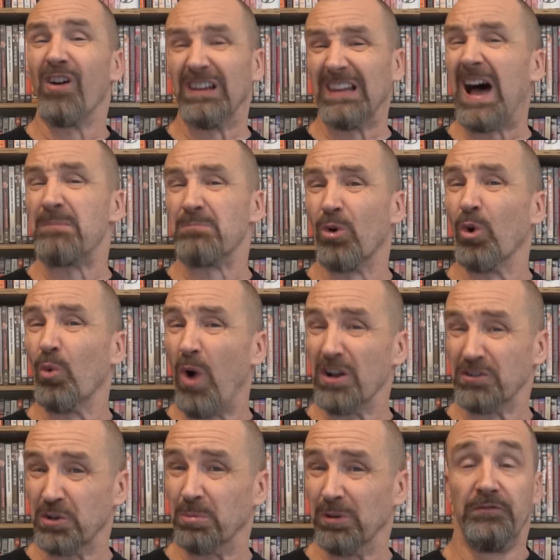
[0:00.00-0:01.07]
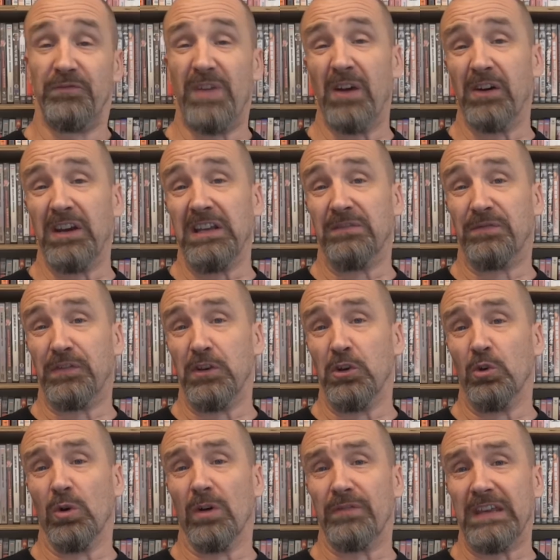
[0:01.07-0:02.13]
a lot more watchable. Very
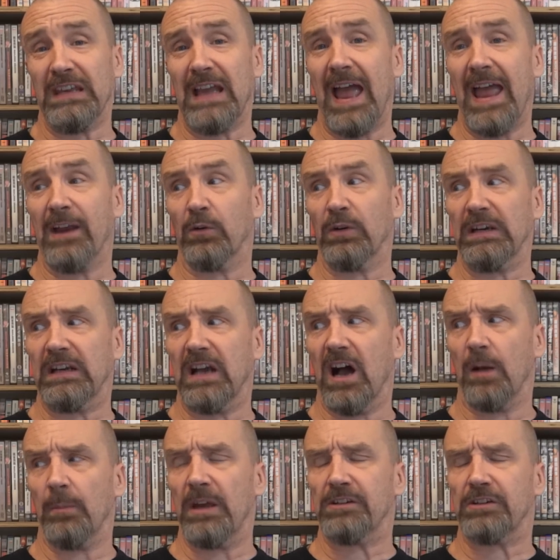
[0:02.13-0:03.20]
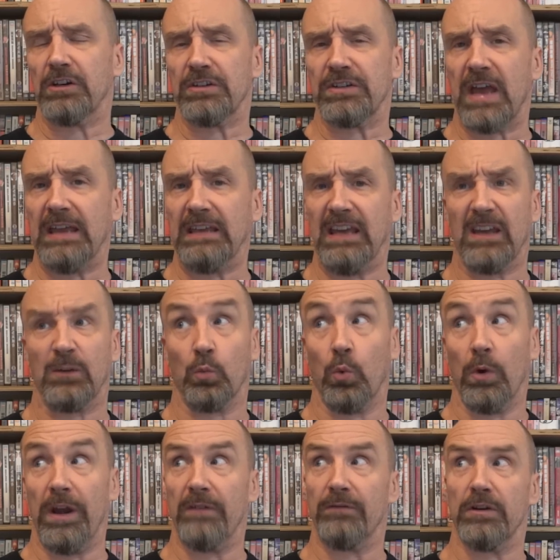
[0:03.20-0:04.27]
few of the angry commenters I get
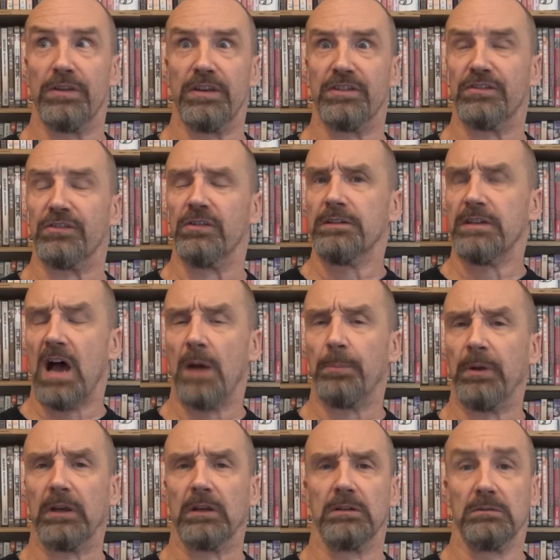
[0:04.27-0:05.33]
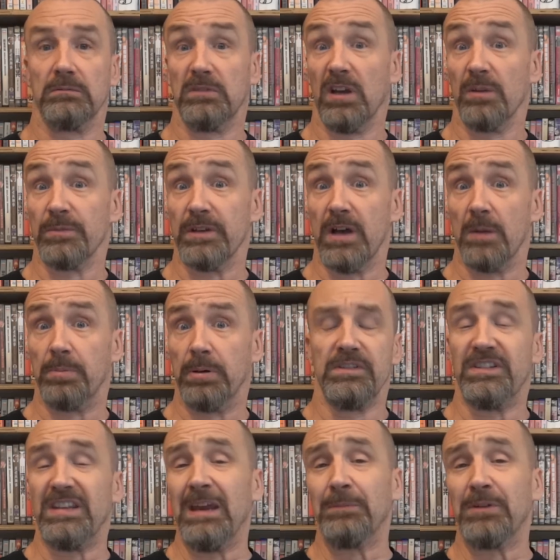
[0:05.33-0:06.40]
whenever this topic comes up
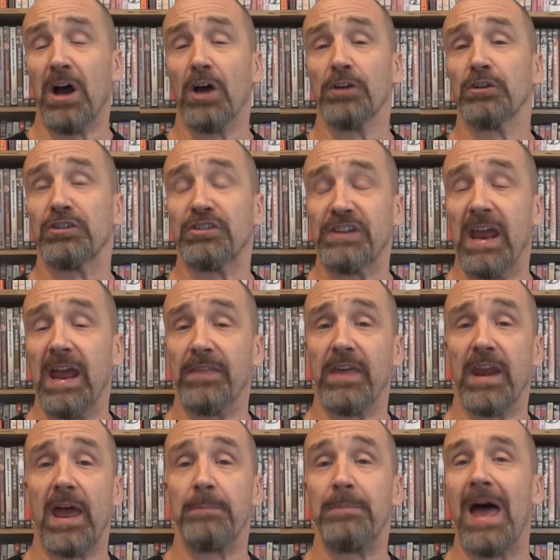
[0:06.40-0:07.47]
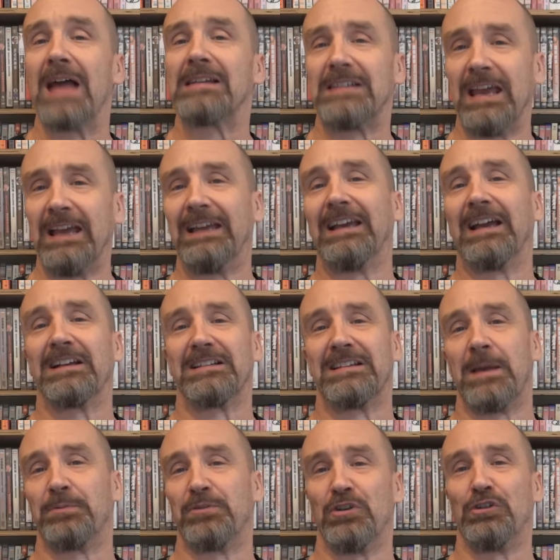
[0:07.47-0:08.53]
seem to understand that I'm not taking
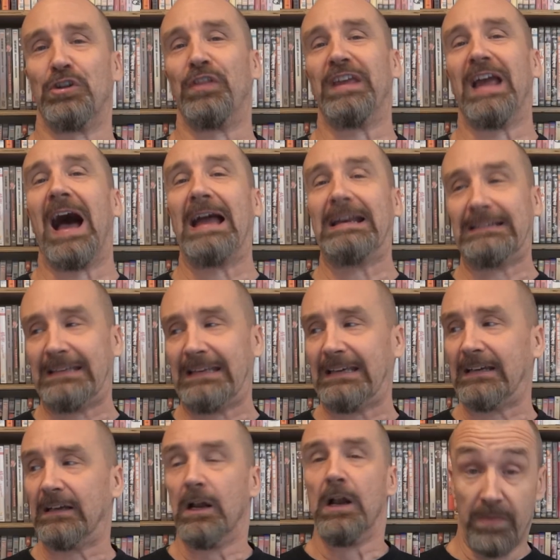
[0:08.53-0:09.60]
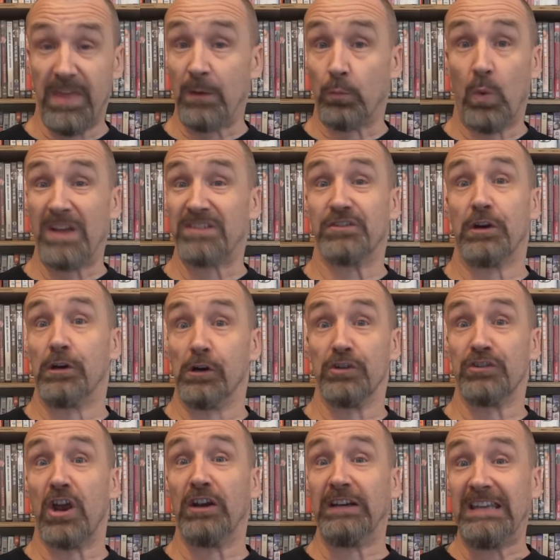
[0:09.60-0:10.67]
exception to the idea that
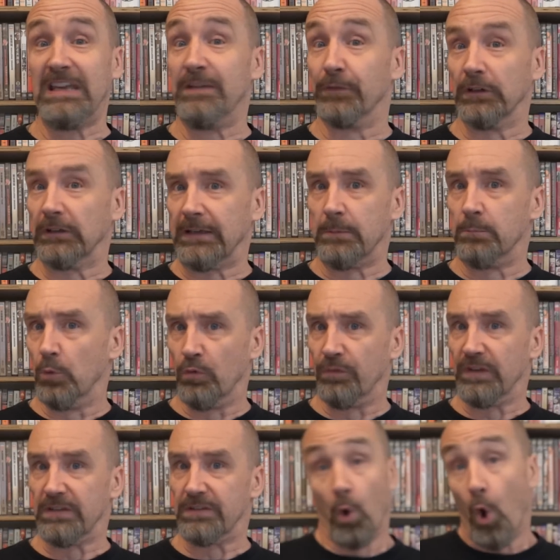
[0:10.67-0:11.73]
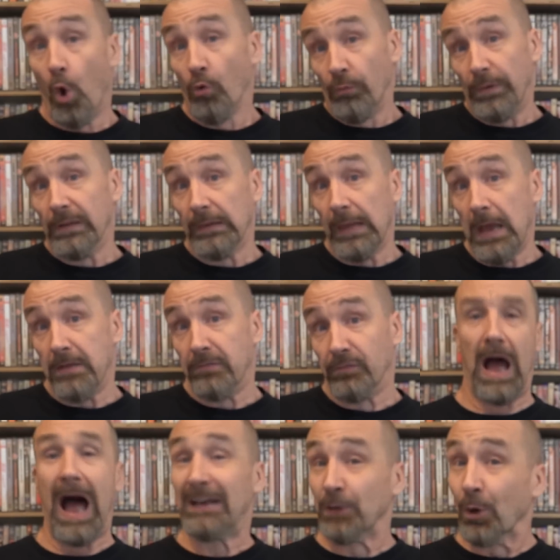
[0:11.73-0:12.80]
Westerners are evil in movies or real life.
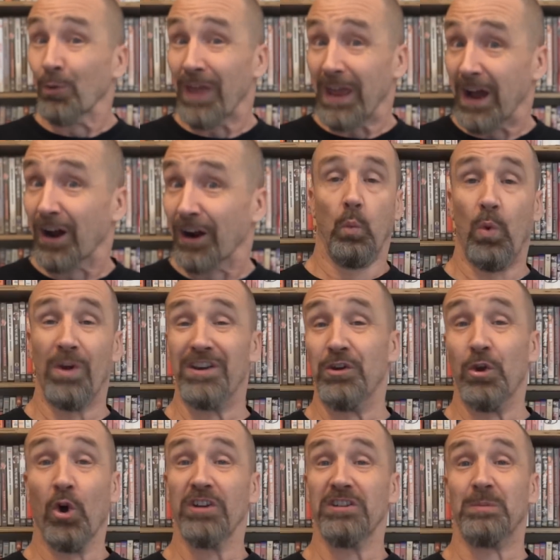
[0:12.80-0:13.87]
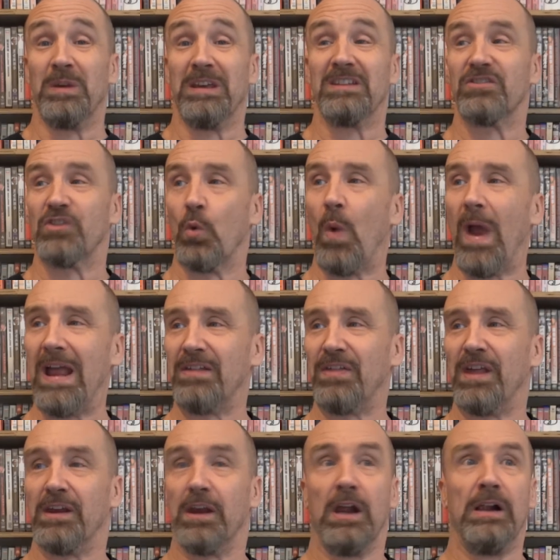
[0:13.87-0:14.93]
I know they are. What annoys me is the way
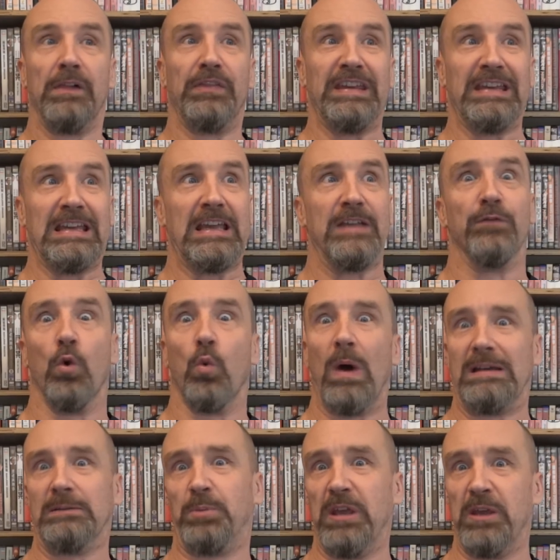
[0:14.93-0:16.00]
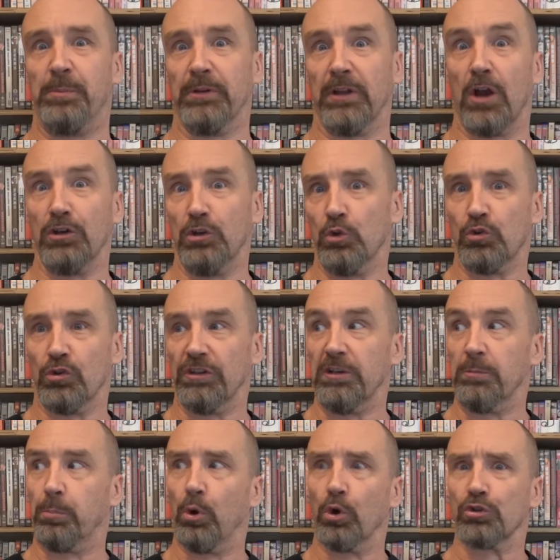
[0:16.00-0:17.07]
that the evil white people are usually
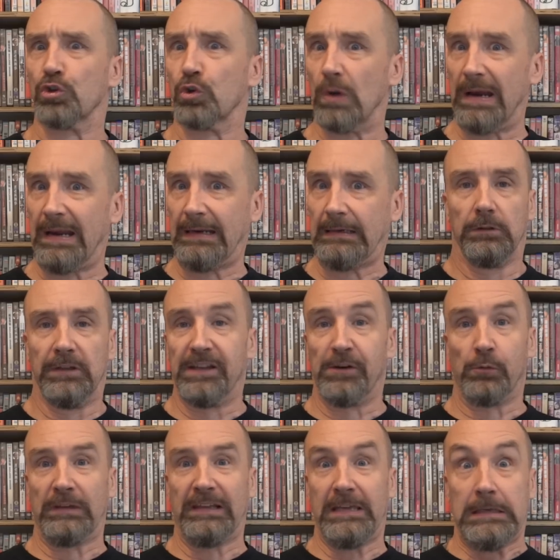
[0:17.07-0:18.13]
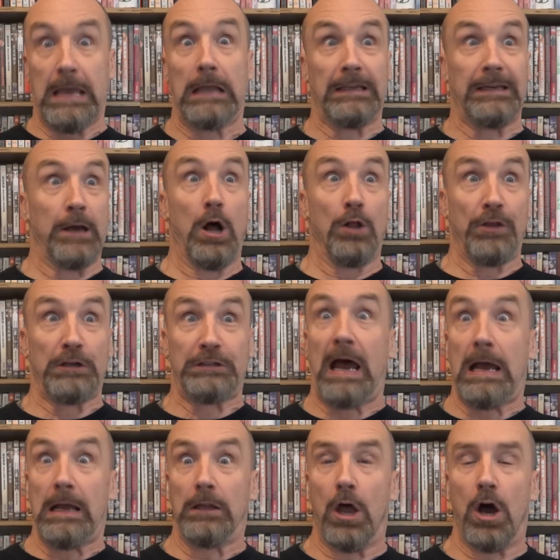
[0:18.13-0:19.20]
portrayed, literally yelling all their
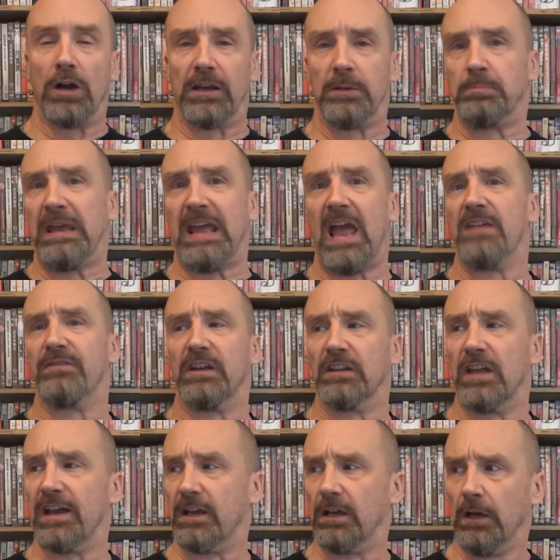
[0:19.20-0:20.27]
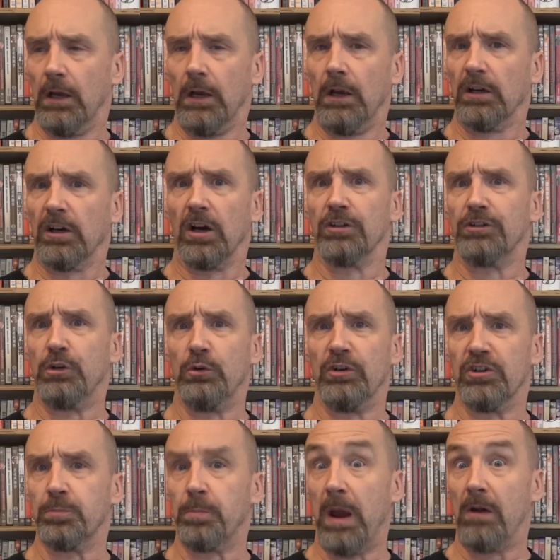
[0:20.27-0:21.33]
dialogue and behaving like
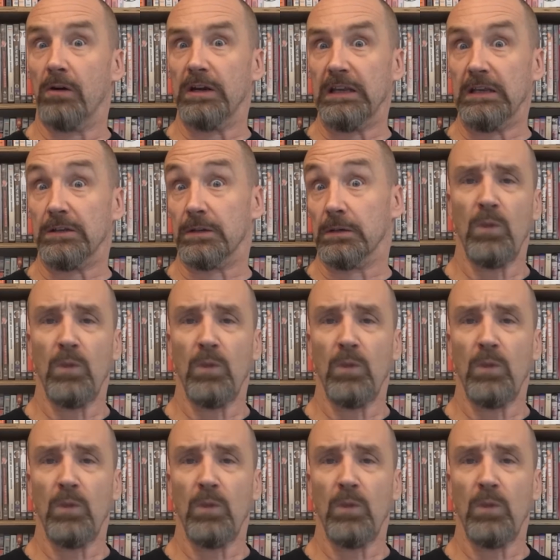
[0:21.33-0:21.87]
cartoonish parodies,